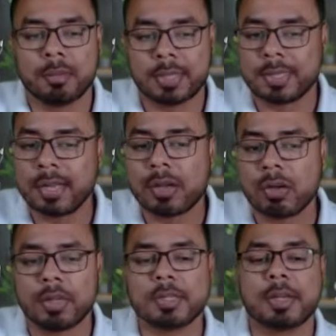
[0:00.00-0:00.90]
basic
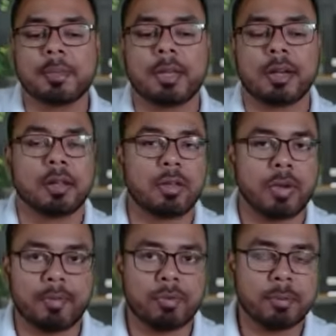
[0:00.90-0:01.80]
concept that
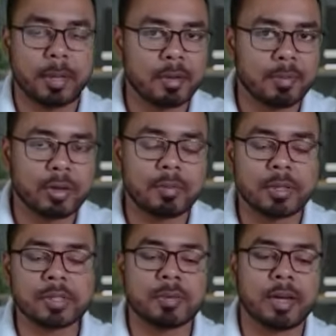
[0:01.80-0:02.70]
you have to be aware
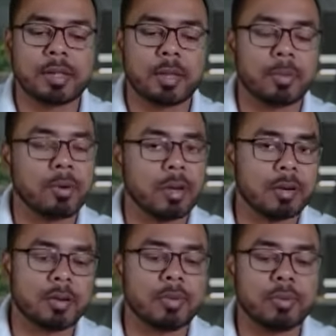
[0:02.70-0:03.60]
of this fact that
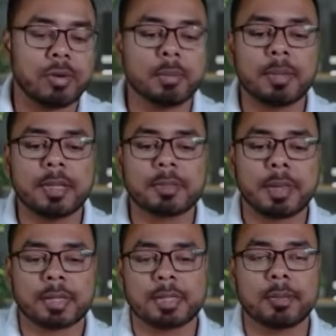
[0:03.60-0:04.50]
product of two number is
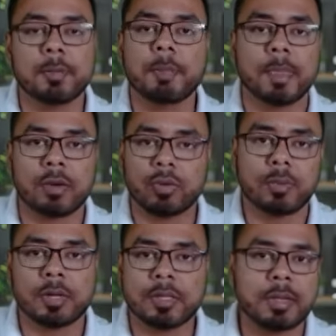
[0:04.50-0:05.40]
maximum.
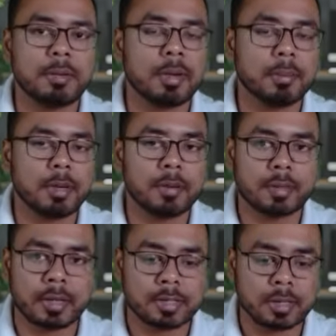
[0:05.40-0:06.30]
Two positive number,
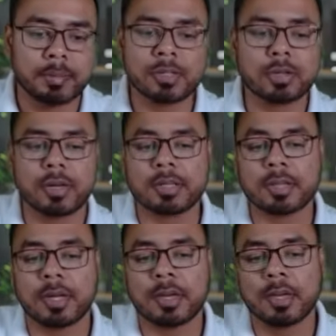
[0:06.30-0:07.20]
if their sum is
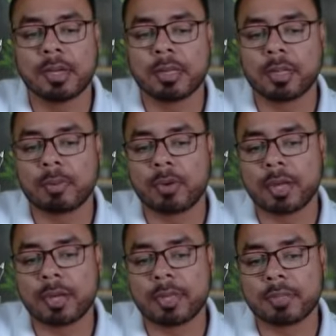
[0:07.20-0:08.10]
constant, the
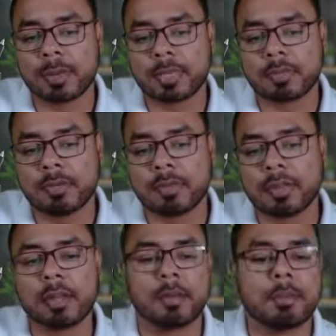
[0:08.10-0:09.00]
product is maximum
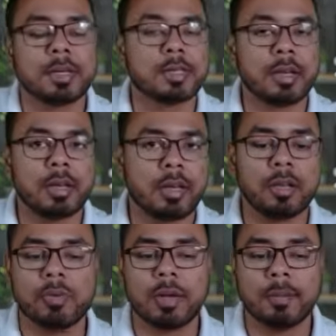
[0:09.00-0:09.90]
when the numbers are
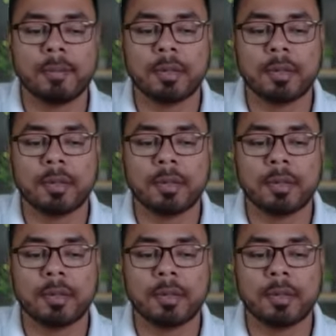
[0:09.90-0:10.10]
equal.